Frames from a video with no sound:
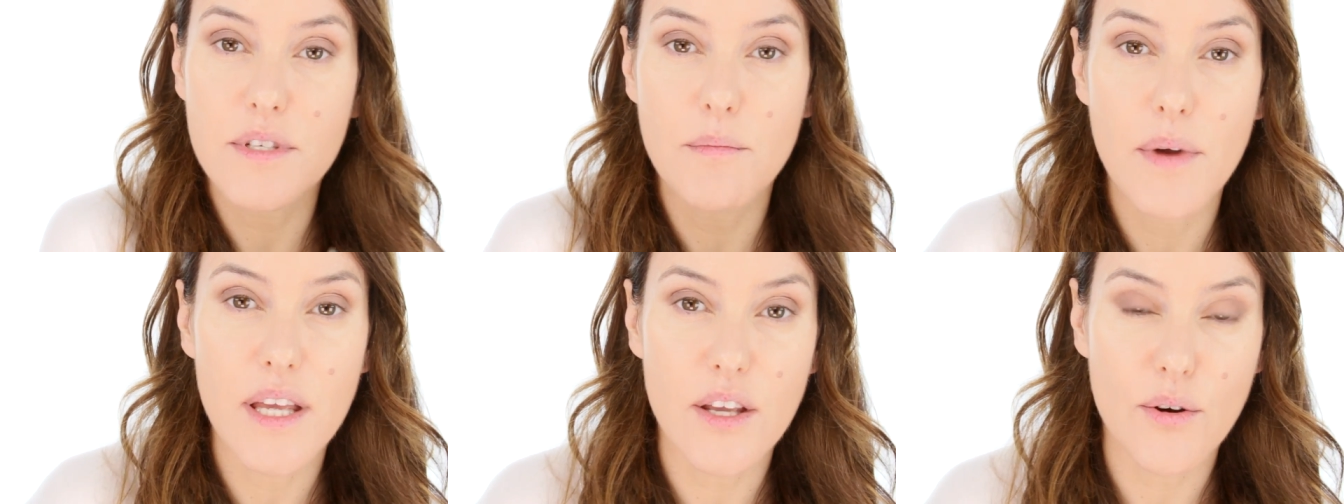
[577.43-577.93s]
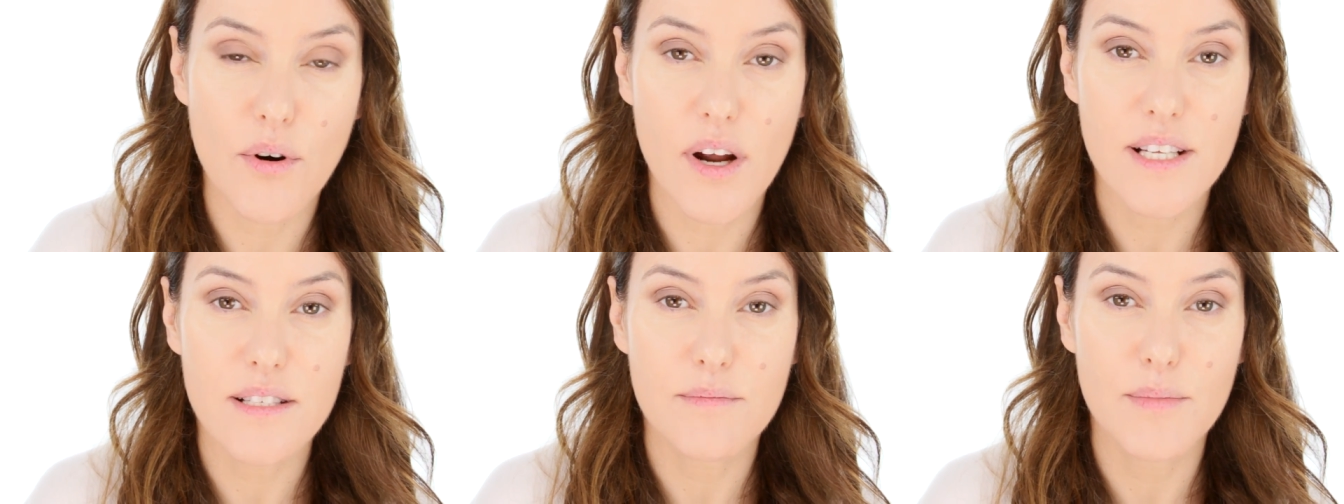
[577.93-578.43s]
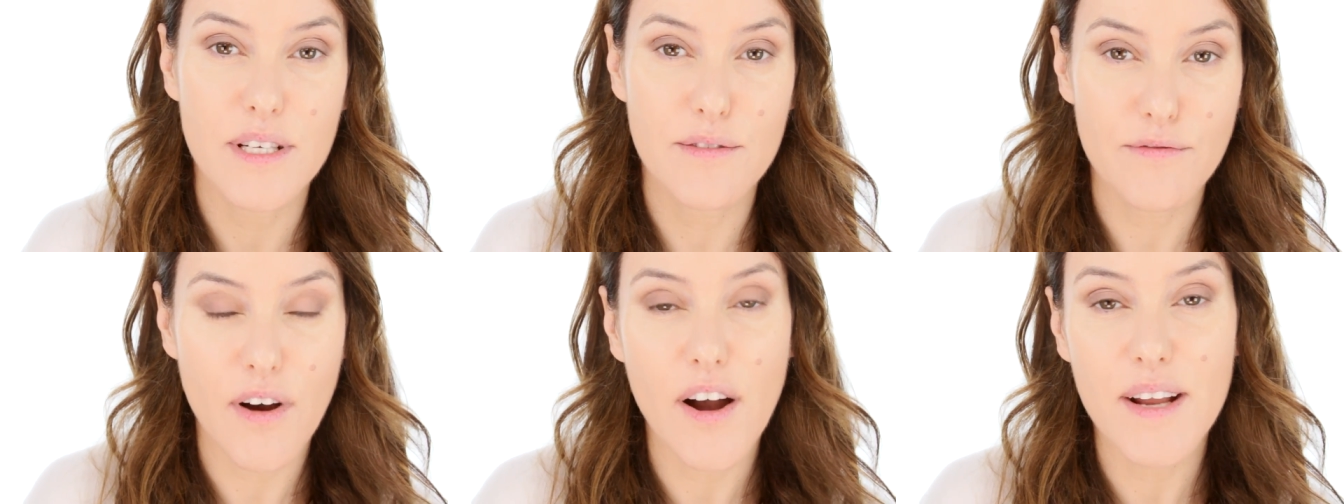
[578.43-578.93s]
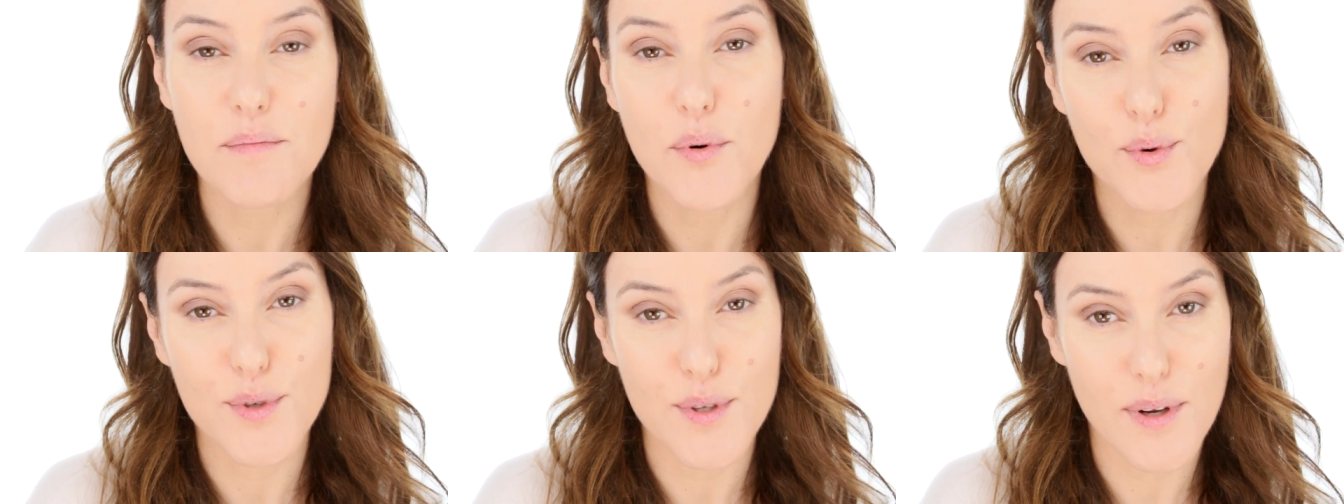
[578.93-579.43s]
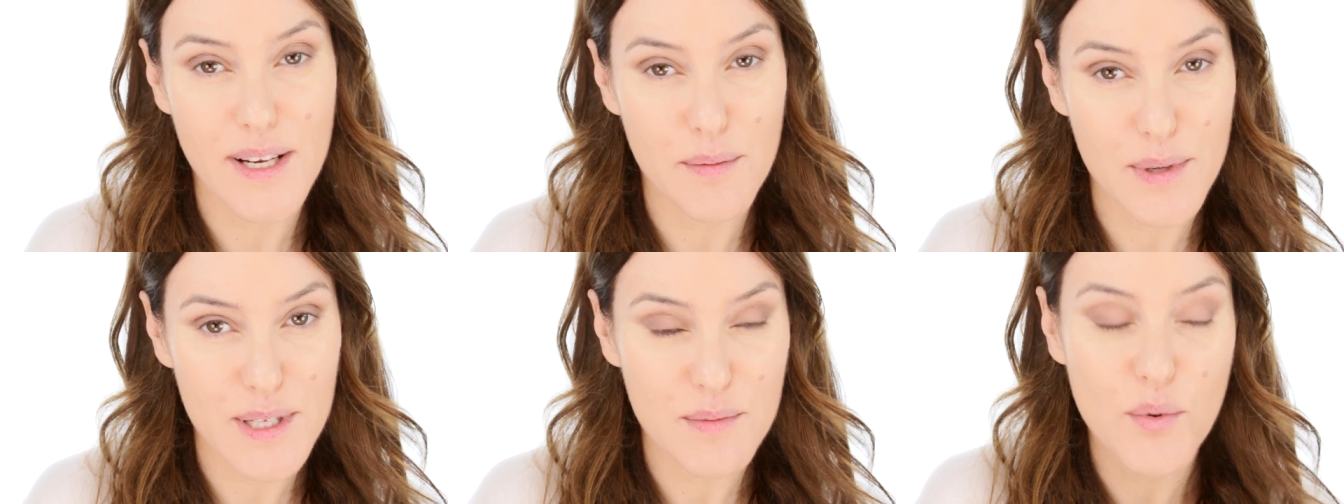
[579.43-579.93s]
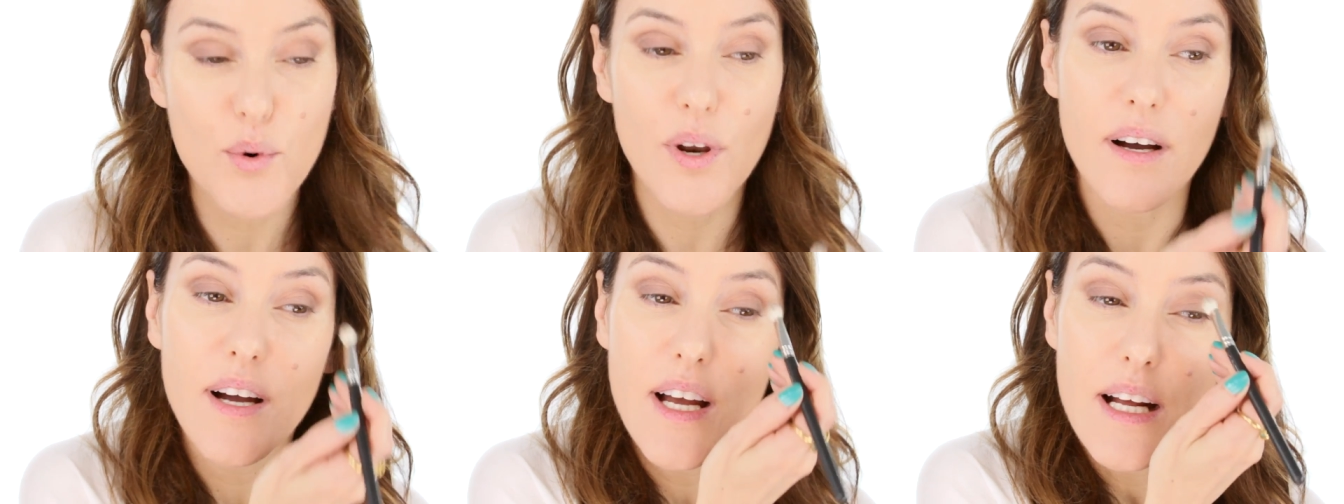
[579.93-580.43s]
to make your eyes be defined, but also a little bit smaller.